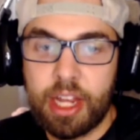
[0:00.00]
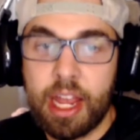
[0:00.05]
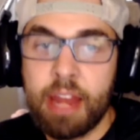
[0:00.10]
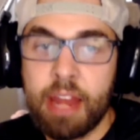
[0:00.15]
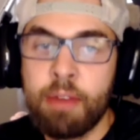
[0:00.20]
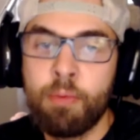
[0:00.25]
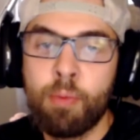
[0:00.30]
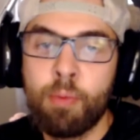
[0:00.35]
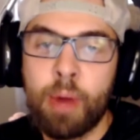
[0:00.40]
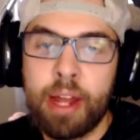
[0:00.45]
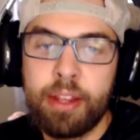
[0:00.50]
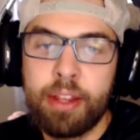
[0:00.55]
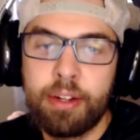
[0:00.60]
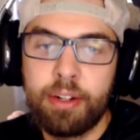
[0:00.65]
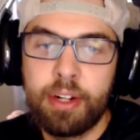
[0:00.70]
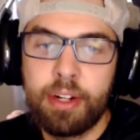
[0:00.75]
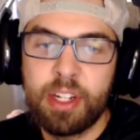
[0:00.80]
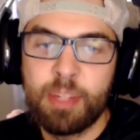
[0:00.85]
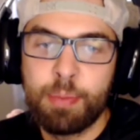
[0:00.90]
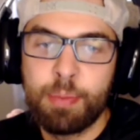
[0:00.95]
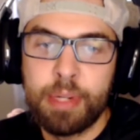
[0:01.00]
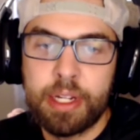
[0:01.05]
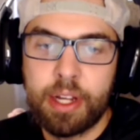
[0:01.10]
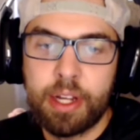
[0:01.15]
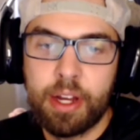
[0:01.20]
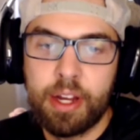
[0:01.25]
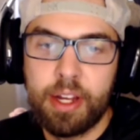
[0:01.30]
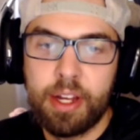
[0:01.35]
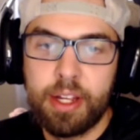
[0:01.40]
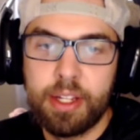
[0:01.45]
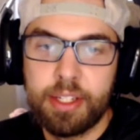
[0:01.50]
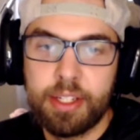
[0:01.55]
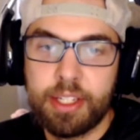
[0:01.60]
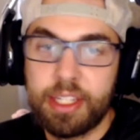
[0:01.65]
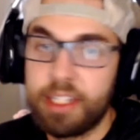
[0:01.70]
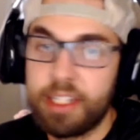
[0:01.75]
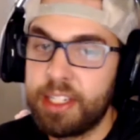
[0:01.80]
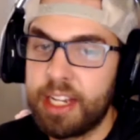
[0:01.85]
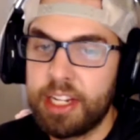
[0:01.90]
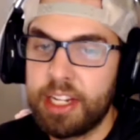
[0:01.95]
And whether it's because
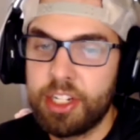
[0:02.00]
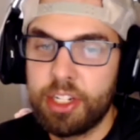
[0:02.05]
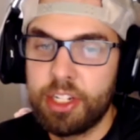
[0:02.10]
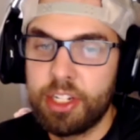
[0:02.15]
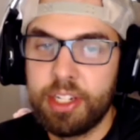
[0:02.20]
his agent